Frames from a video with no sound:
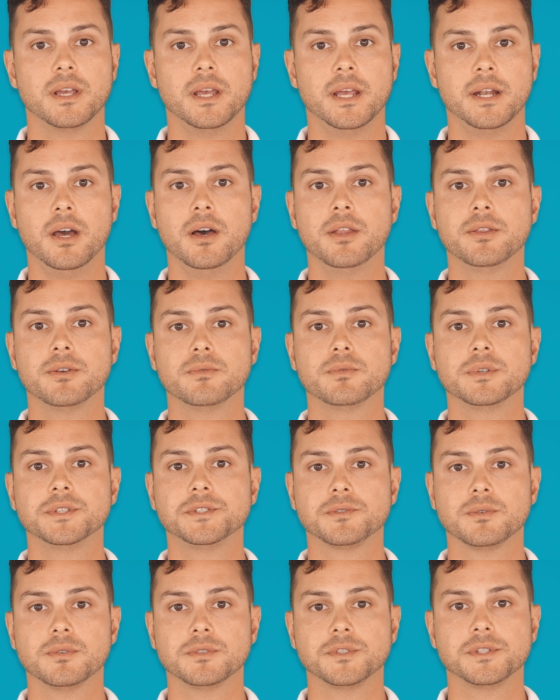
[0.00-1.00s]
and other
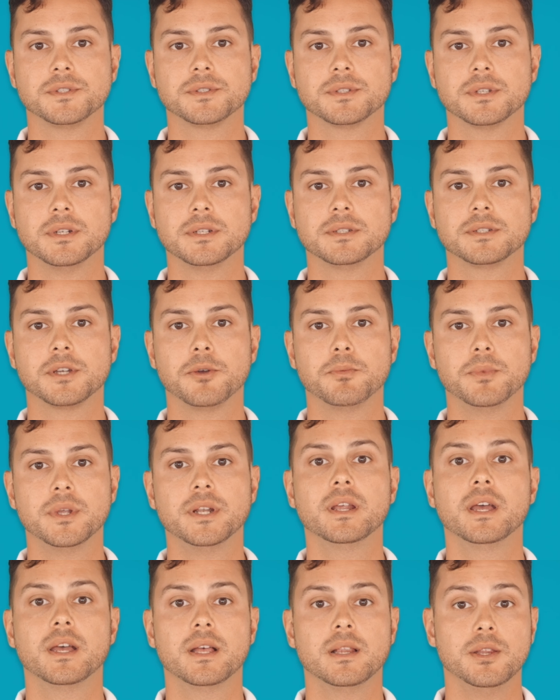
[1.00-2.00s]
resources to determine